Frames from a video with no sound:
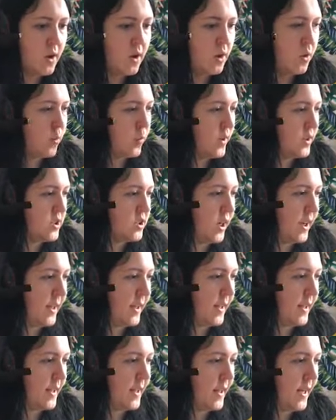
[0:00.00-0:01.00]
which I
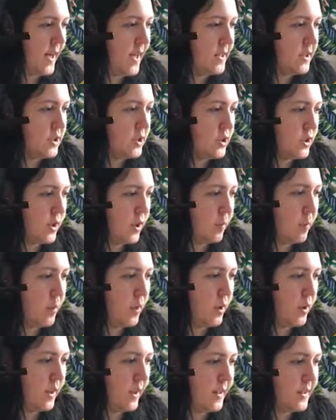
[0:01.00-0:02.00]
guess you could put
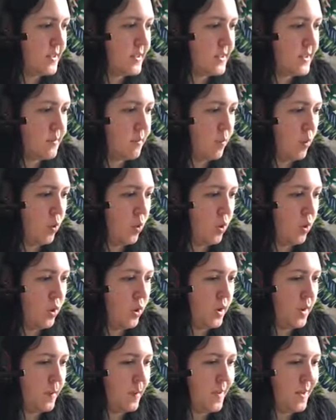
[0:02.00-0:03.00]
like
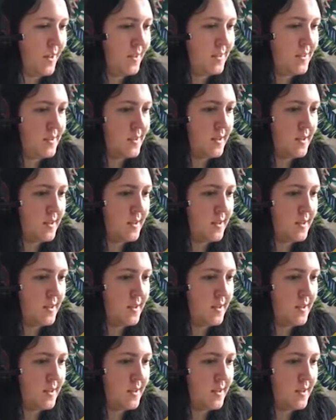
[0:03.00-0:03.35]
smaller plants